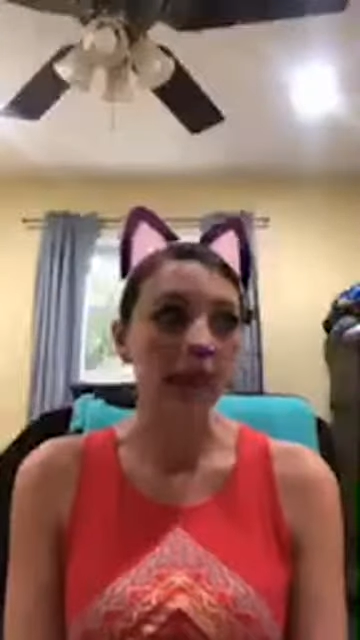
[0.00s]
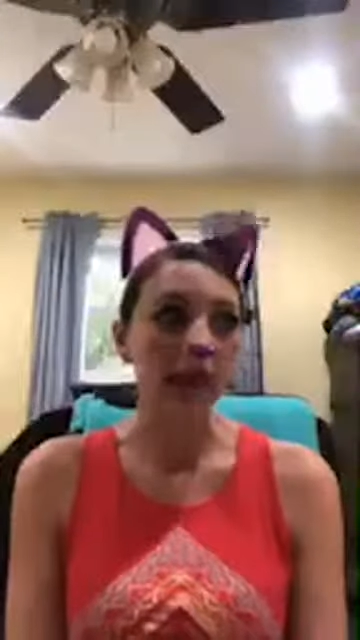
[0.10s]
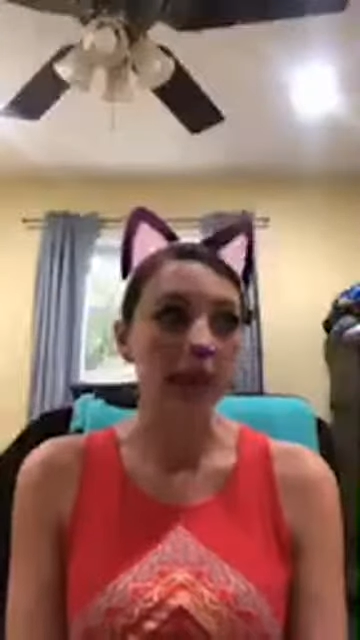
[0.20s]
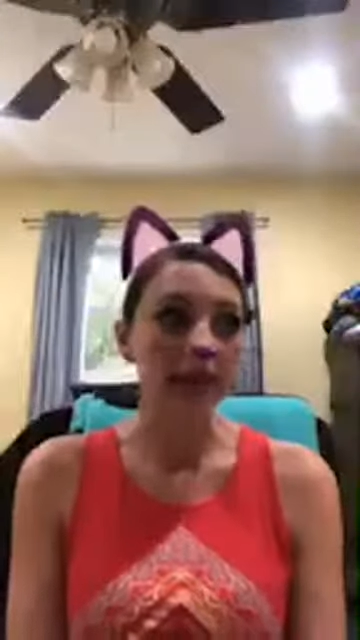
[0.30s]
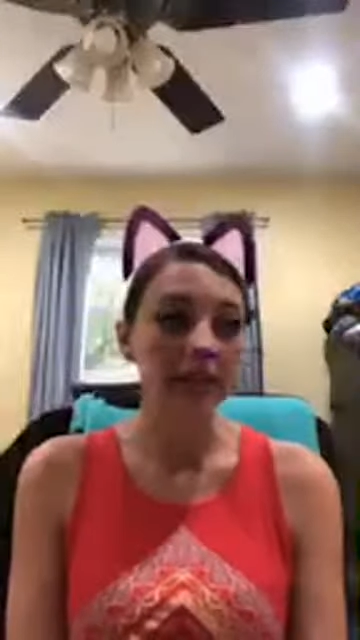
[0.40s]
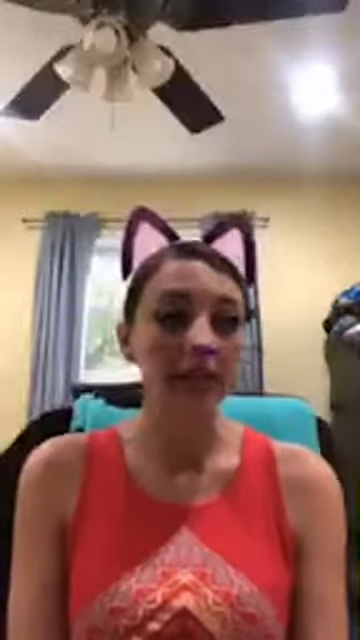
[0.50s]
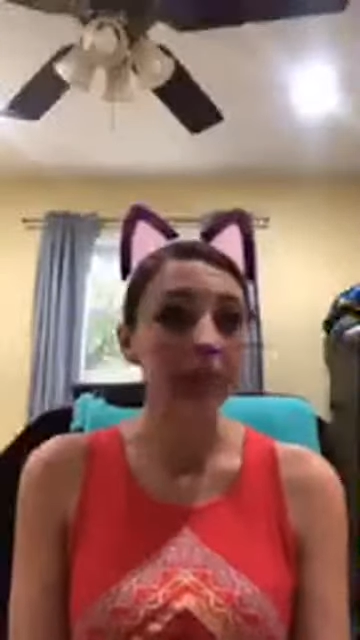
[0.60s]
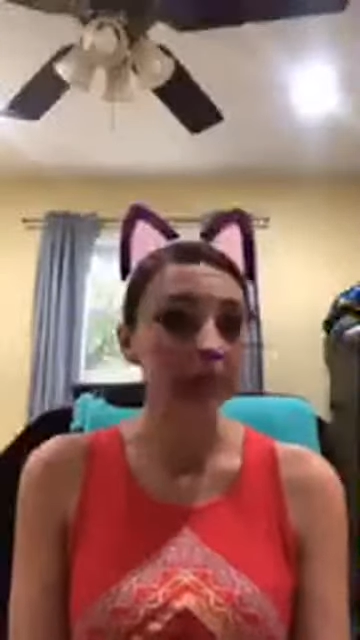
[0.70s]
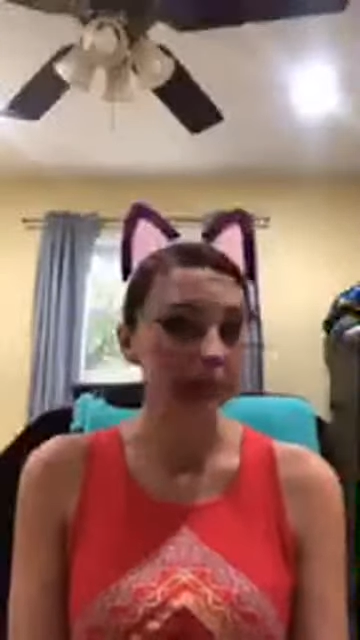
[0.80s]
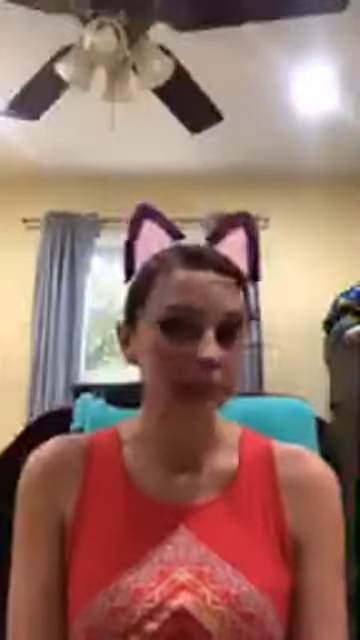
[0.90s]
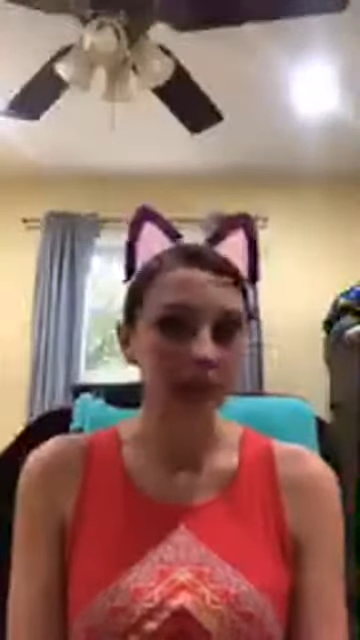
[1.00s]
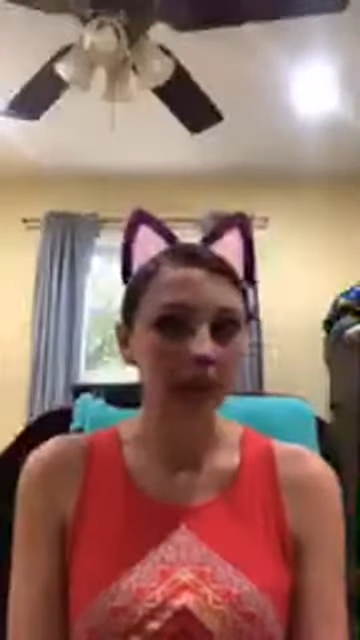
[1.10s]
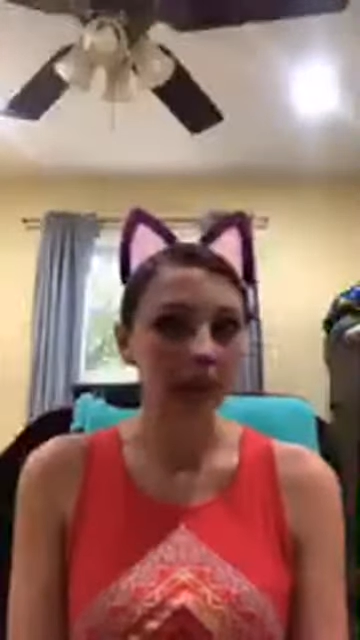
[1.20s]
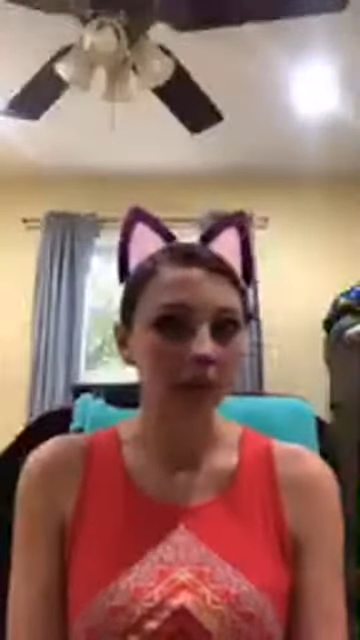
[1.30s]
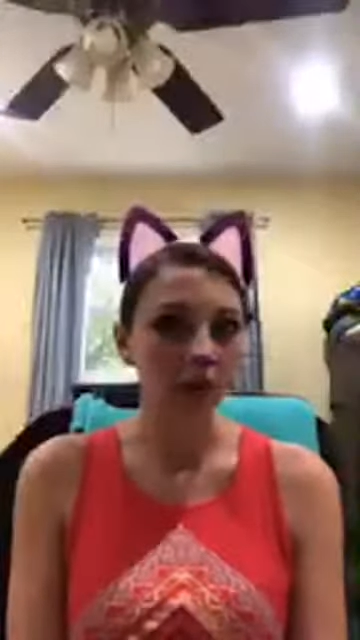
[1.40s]
So that's the biggest thing
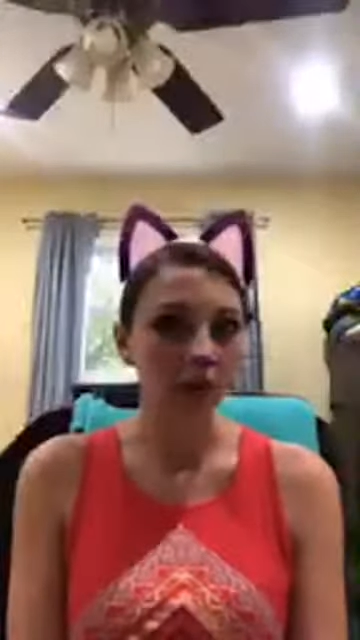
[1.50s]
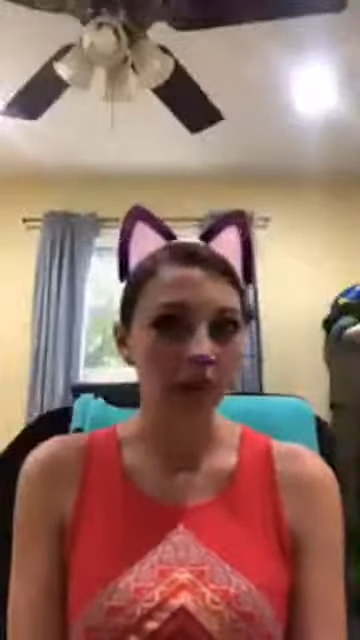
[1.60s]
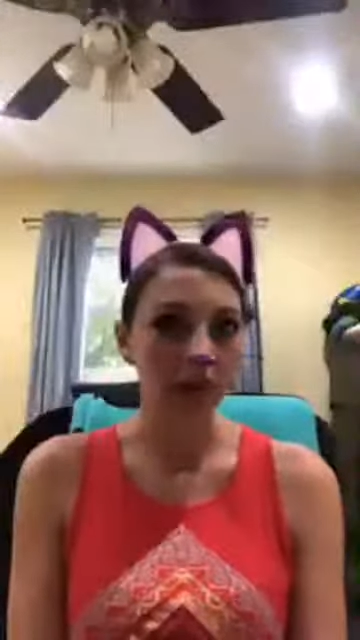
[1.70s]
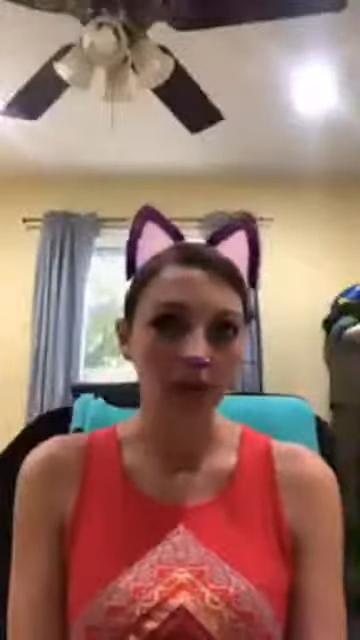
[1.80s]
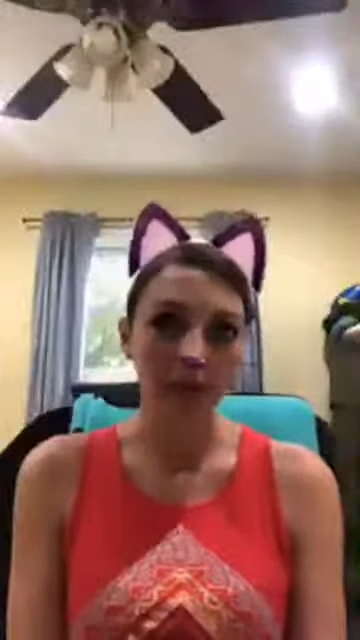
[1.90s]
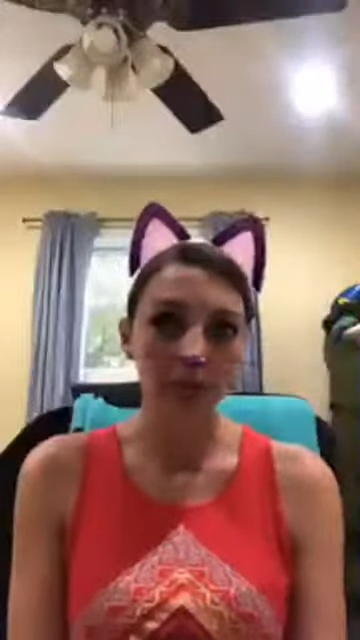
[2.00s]
that I have going on this